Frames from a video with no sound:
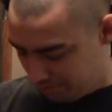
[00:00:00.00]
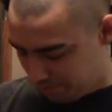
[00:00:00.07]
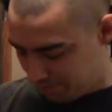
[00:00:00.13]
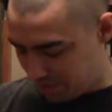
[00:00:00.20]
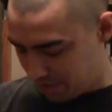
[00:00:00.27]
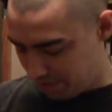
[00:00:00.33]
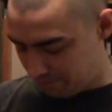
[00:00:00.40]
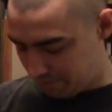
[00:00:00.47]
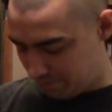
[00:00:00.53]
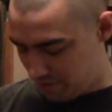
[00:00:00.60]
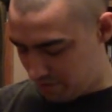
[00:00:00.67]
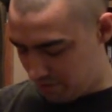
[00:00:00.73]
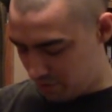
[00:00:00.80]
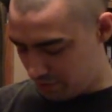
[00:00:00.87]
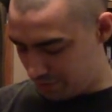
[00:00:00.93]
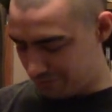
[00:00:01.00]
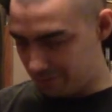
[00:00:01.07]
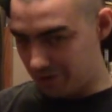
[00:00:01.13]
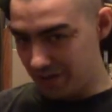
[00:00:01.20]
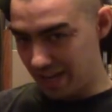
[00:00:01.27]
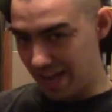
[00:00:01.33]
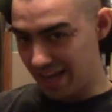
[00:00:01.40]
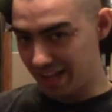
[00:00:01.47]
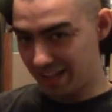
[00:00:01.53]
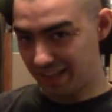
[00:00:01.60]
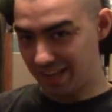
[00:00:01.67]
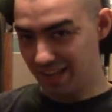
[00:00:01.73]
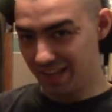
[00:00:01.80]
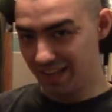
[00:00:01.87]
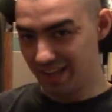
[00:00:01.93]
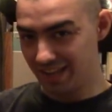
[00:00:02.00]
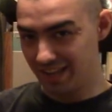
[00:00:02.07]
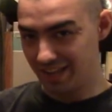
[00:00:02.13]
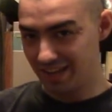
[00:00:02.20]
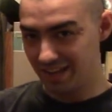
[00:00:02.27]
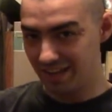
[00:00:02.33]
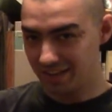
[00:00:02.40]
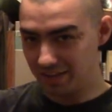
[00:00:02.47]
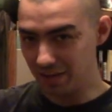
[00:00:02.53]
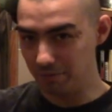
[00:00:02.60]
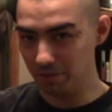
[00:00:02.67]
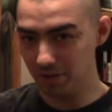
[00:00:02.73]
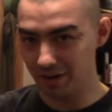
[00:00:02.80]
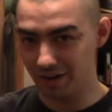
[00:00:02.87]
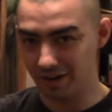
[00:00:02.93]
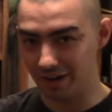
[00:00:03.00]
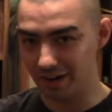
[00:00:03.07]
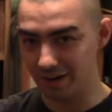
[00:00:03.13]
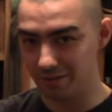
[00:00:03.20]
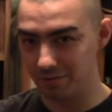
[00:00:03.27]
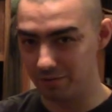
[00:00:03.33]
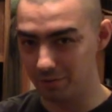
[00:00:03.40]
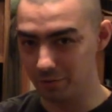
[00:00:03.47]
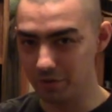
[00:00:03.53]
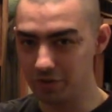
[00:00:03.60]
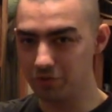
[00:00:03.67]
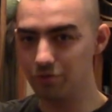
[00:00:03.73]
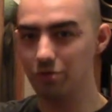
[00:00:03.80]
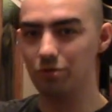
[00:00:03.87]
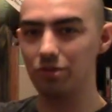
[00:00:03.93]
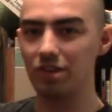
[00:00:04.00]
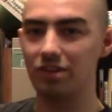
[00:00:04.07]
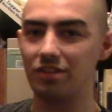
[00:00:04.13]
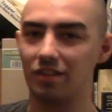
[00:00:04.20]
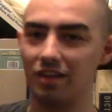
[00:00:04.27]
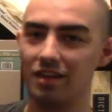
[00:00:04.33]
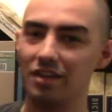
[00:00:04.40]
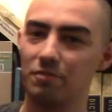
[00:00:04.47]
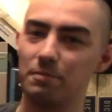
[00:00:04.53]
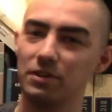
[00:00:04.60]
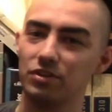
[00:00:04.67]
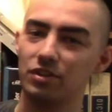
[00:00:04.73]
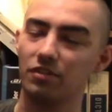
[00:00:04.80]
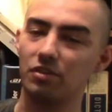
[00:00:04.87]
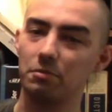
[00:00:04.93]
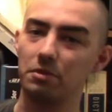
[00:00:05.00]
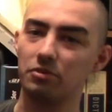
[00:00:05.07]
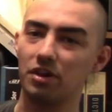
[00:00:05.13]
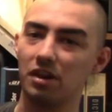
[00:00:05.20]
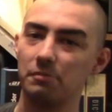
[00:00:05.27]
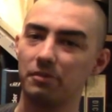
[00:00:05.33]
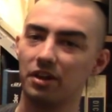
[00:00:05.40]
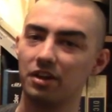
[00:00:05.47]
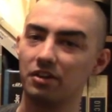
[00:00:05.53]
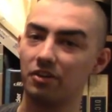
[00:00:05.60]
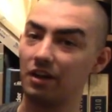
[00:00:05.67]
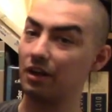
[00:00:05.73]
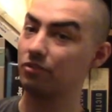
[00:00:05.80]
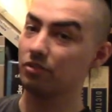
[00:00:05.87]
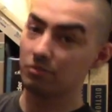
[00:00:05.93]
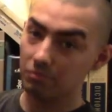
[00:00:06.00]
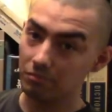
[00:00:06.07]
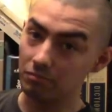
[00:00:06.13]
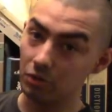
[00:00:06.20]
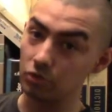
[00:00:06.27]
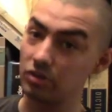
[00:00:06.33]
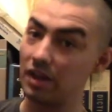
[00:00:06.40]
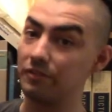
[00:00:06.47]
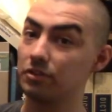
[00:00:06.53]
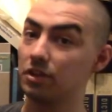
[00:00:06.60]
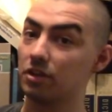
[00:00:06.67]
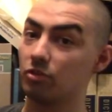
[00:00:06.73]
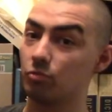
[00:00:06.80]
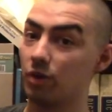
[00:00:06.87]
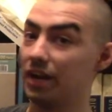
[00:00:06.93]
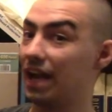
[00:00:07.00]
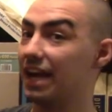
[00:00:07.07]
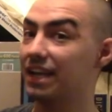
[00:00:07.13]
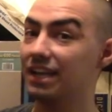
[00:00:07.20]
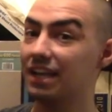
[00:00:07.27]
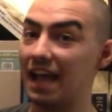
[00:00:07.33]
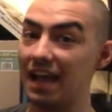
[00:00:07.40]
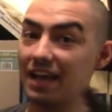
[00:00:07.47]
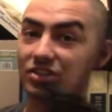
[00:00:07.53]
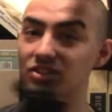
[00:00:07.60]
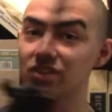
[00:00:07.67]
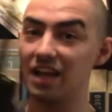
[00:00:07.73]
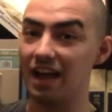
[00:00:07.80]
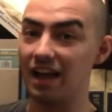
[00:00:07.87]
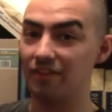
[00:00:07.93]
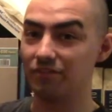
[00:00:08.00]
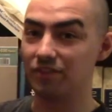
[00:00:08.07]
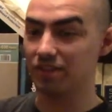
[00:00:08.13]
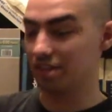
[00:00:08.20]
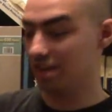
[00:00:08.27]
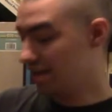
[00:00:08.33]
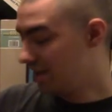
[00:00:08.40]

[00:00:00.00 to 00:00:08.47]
But maybe you would ask, Templar, would you use this, especially if someone tried to break into your house? Most definitely, because one, I could actually have this